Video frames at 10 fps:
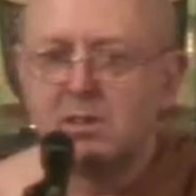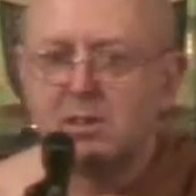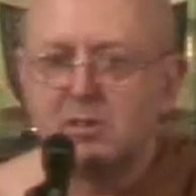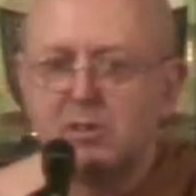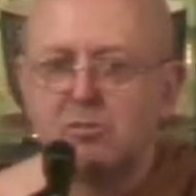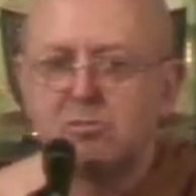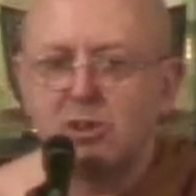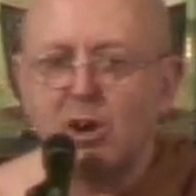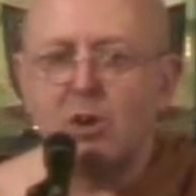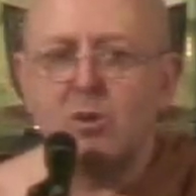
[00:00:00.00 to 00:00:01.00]
You
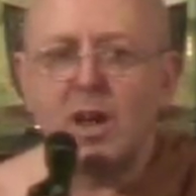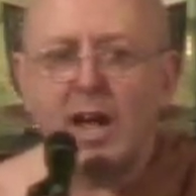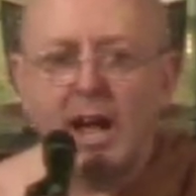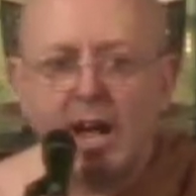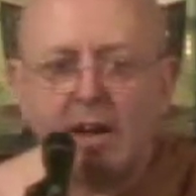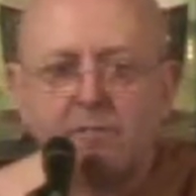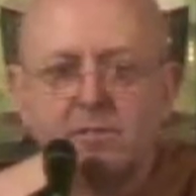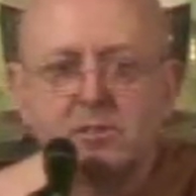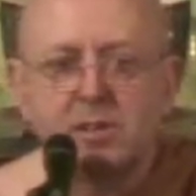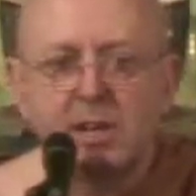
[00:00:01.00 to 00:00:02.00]
don't have
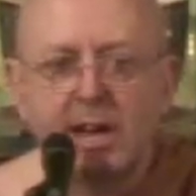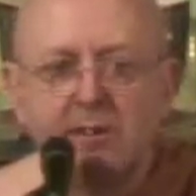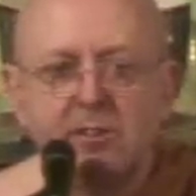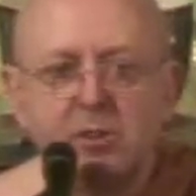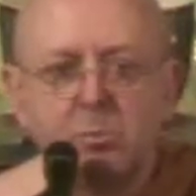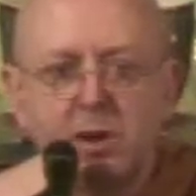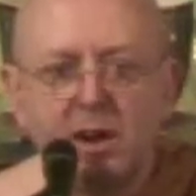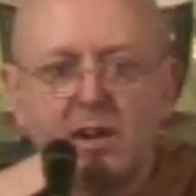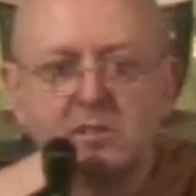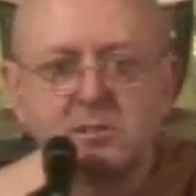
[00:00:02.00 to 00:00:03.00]
to carry the
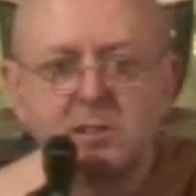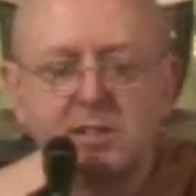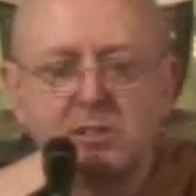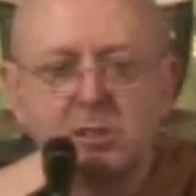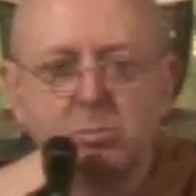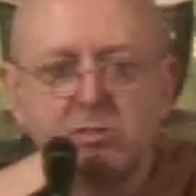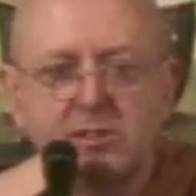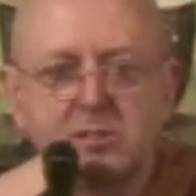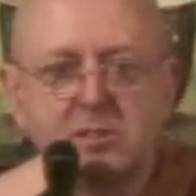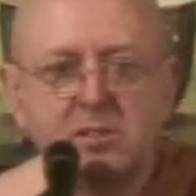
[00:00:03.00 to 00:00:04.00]
past into the
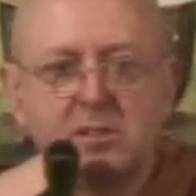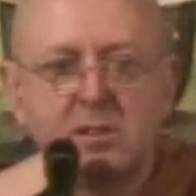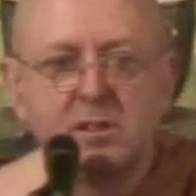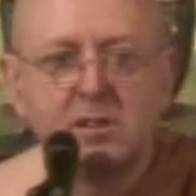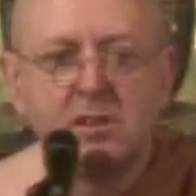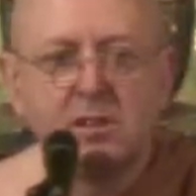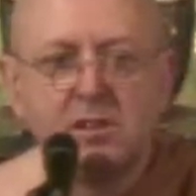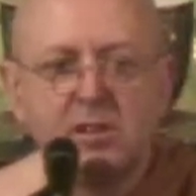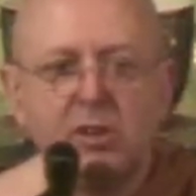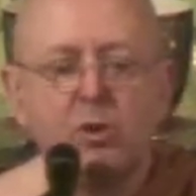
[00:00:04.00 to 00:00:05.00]
present.
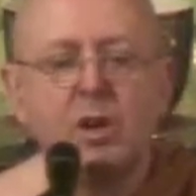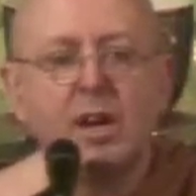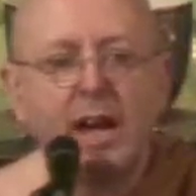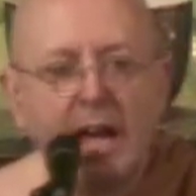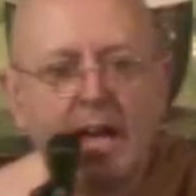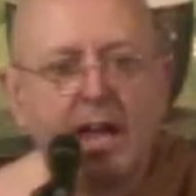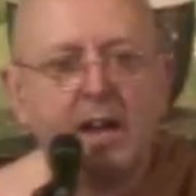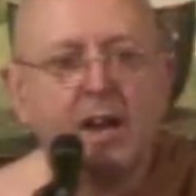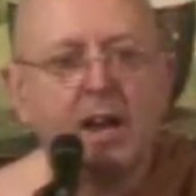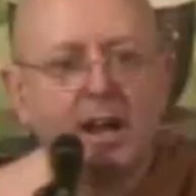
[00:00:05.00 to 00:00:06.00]
You
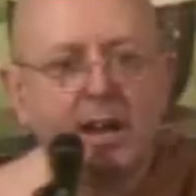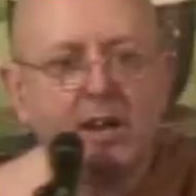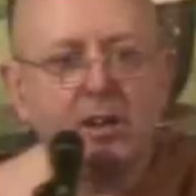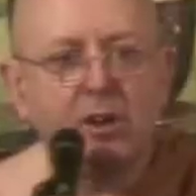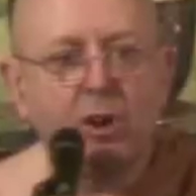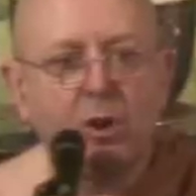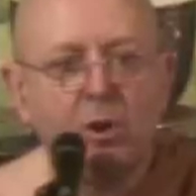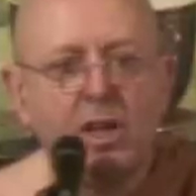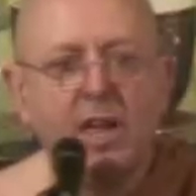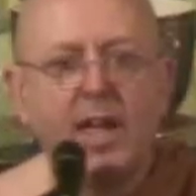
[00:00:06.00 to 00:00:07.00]
can let it go.
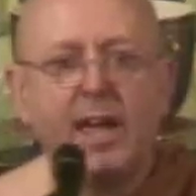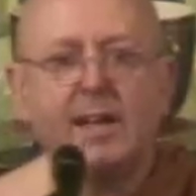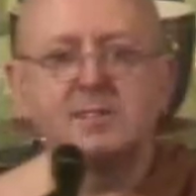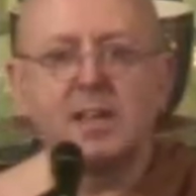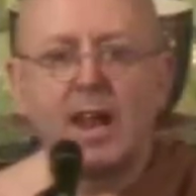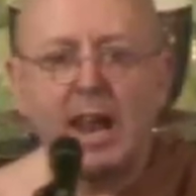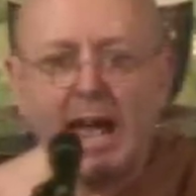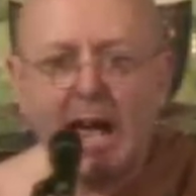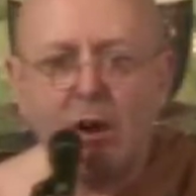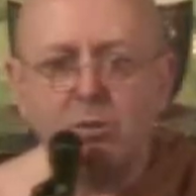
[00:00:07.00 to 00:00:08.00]
It's
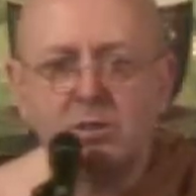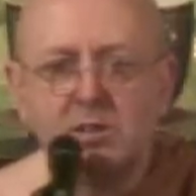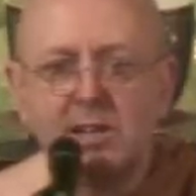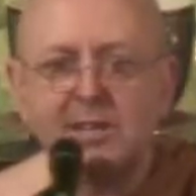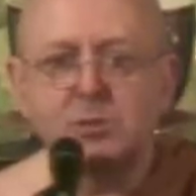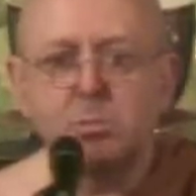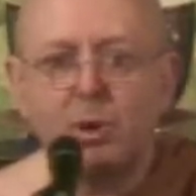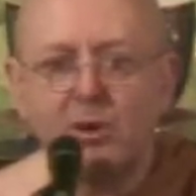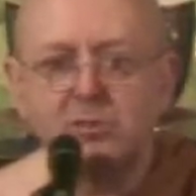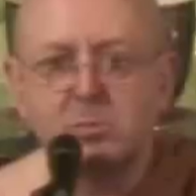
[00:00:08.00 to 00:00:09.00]
allowed, it's
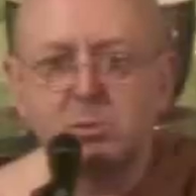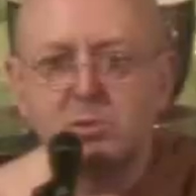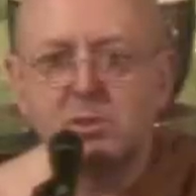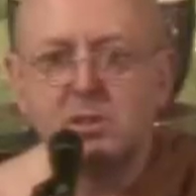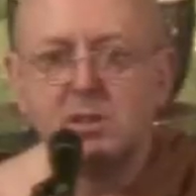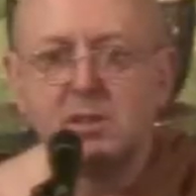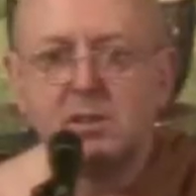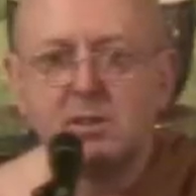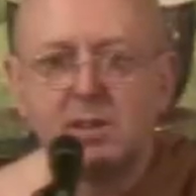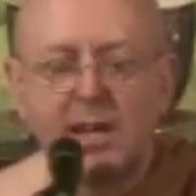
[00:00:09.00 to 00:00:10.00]
possible,
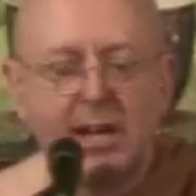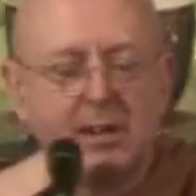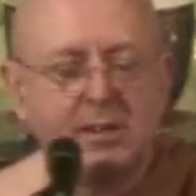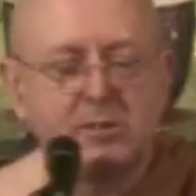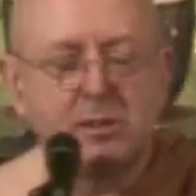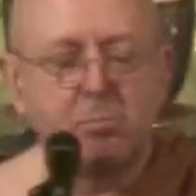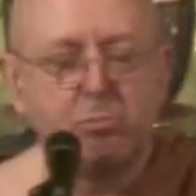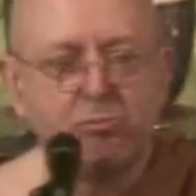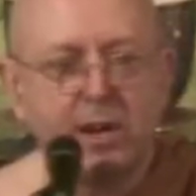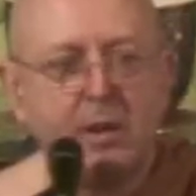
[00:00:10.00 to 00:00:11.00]
and it's a
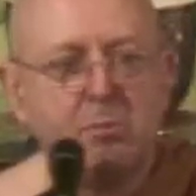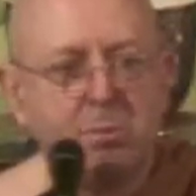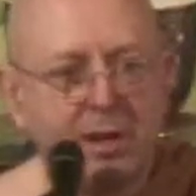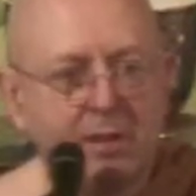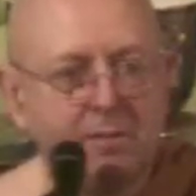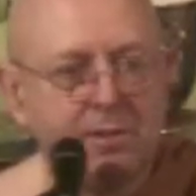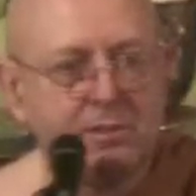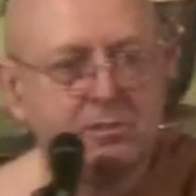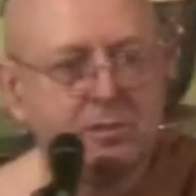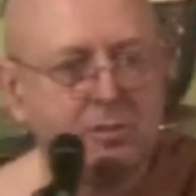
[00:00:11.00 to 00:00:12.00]
great benefit
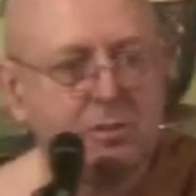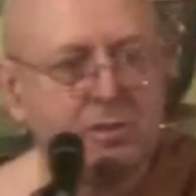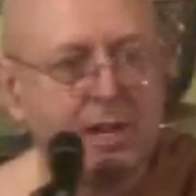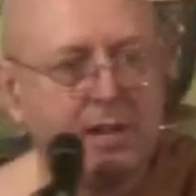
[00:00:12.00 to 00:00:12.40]
to do that.